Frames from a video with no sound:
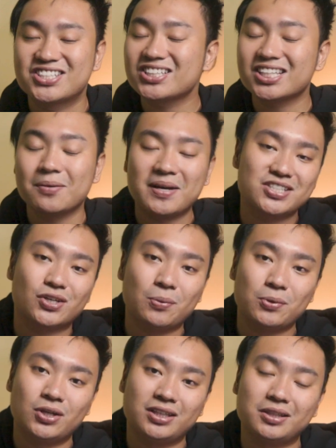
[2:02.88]
just an amazing amazing
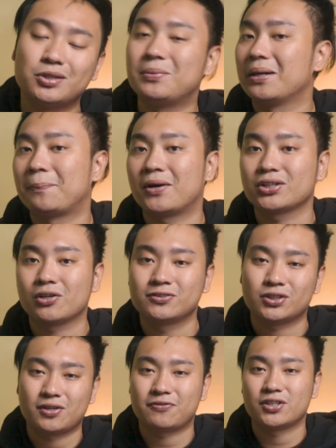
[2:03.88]
community to be a part of.
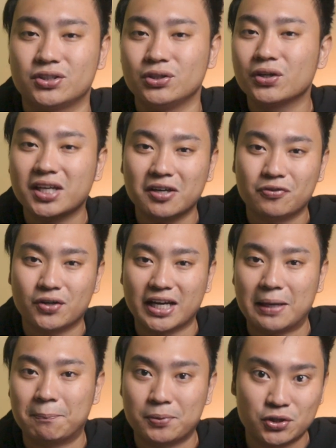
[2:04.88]
So if you're looking for
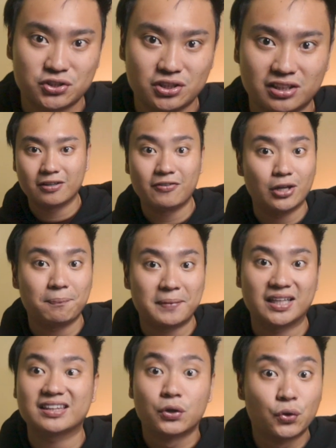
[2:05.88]
a personal
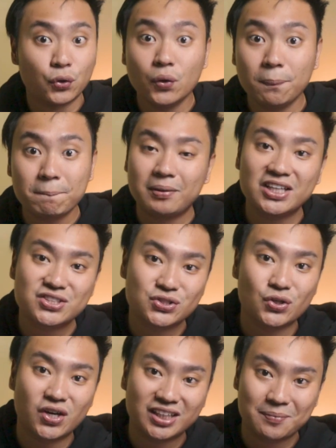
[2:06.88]
development group, please
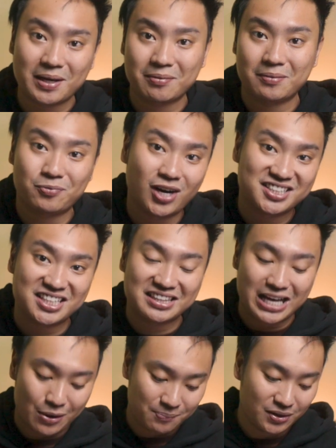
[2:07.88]
join the Better Me Project
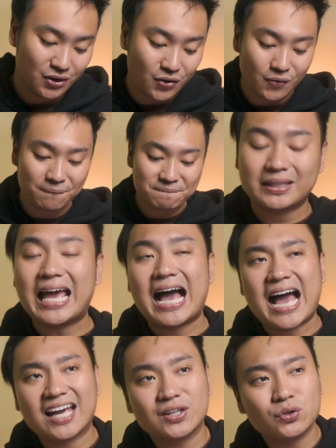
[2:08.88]
down below. But yeah,
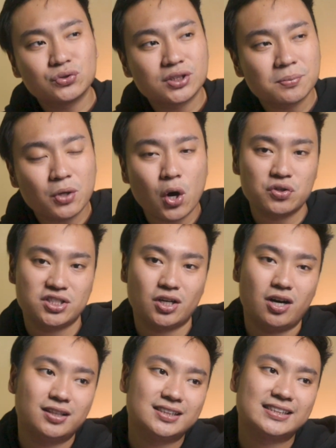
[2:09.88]
I do some coaching
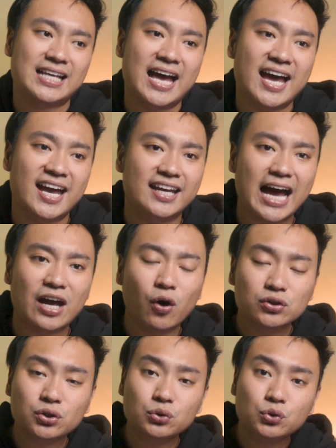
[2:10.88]
on the side. I
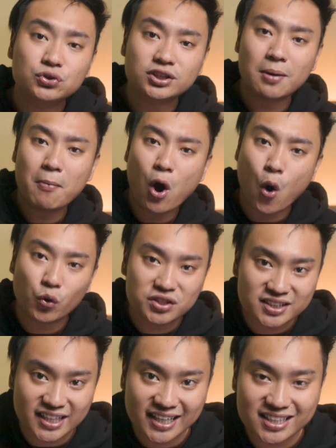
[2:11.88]
also do some
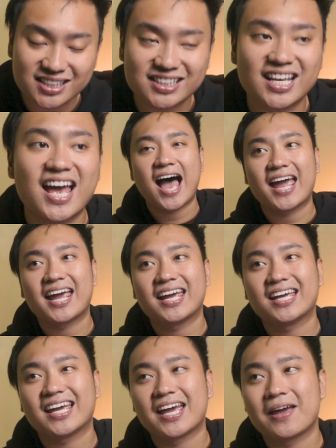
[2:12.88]
hostings.
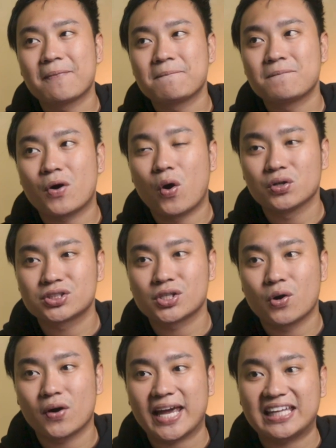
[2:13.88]
I am also